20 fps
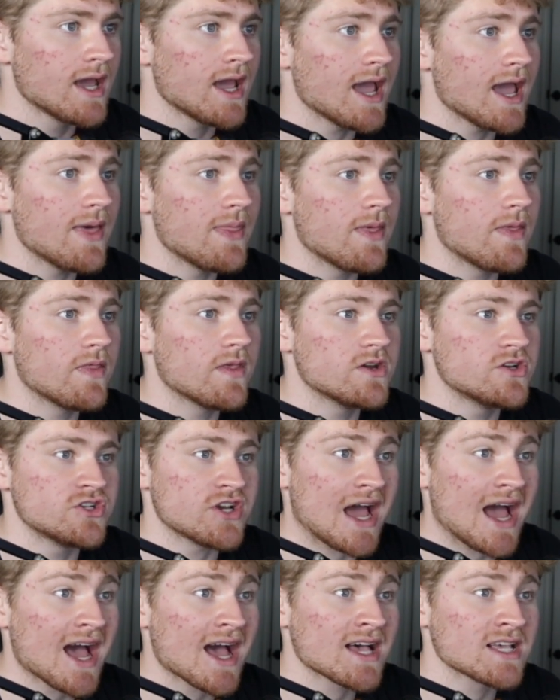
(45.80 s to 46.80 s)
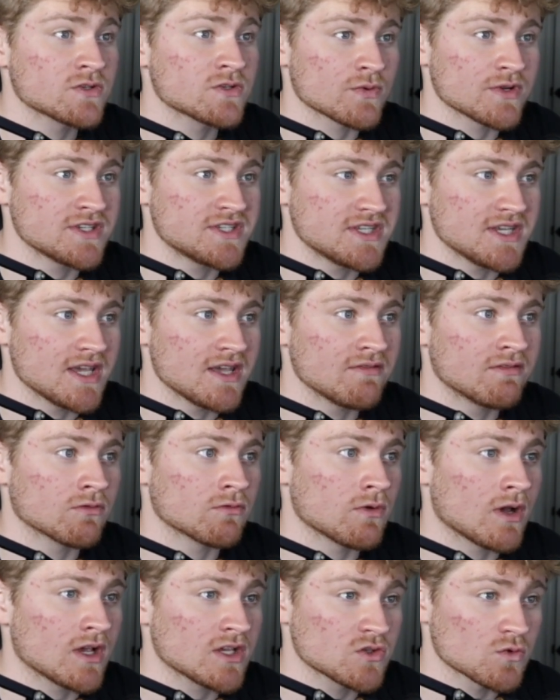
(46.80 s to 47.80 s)
And then the Jazz received
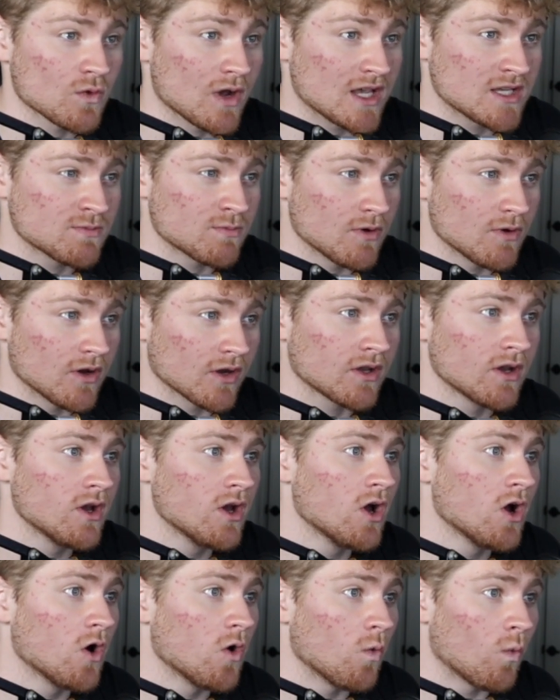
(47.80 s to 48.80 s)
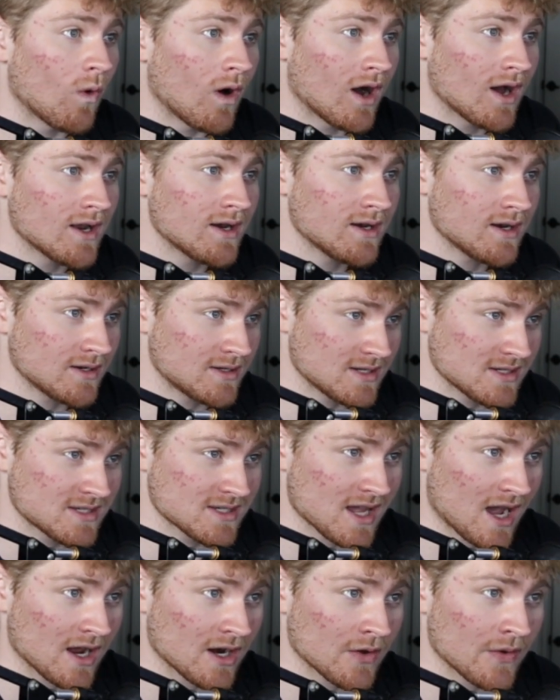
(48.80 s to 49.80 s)
Russell Westbrook, Juan
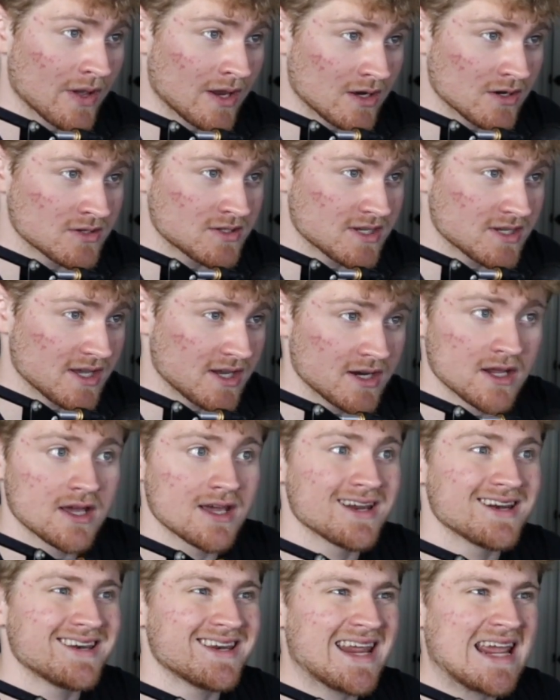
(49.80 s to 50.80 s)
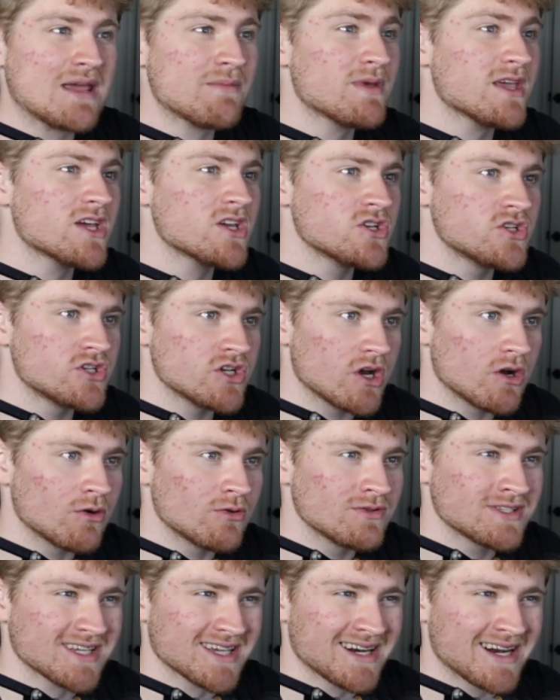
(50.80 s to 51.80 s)
Toscano Anderson, Damian
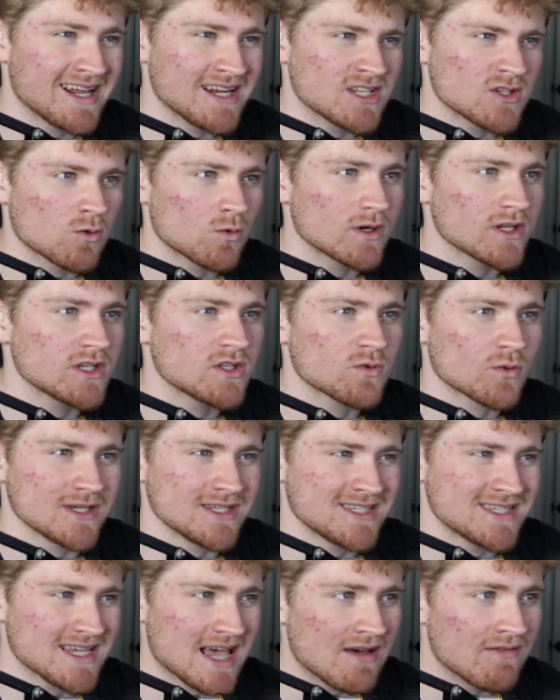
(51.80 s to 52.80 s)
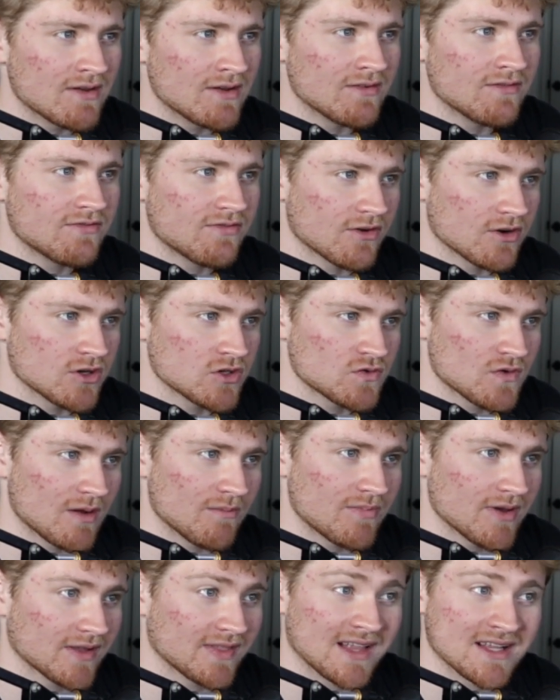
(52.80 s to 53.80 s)
Jones, and a 2027 first-round
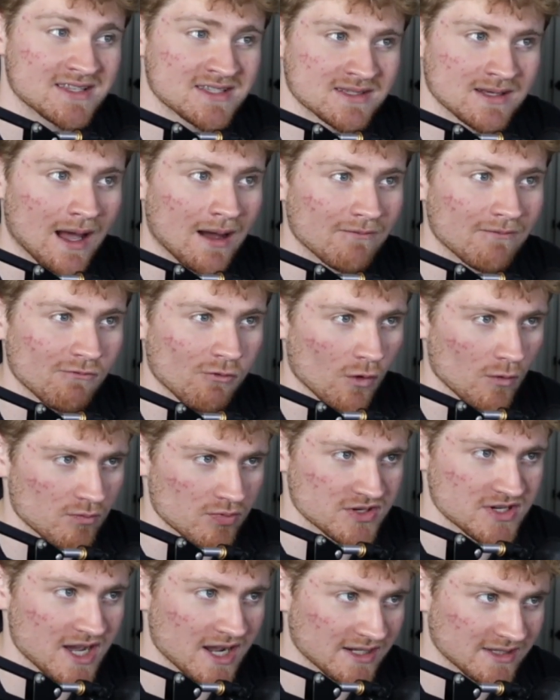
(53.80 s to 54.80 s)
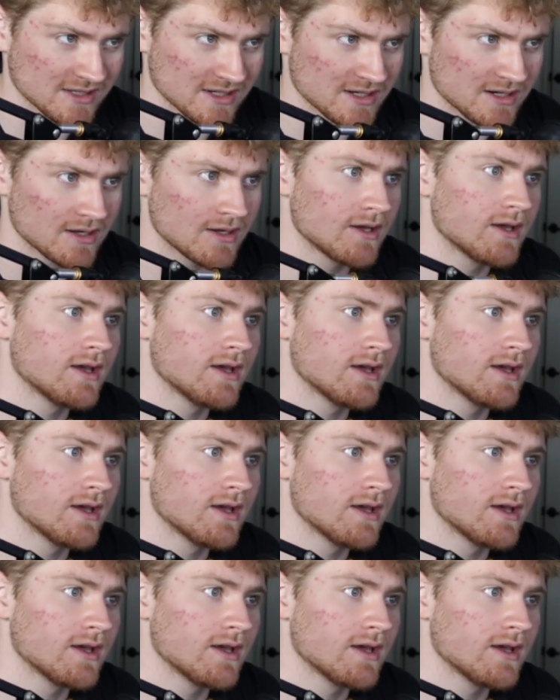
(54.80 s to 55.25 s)
pick that's top 4 protected.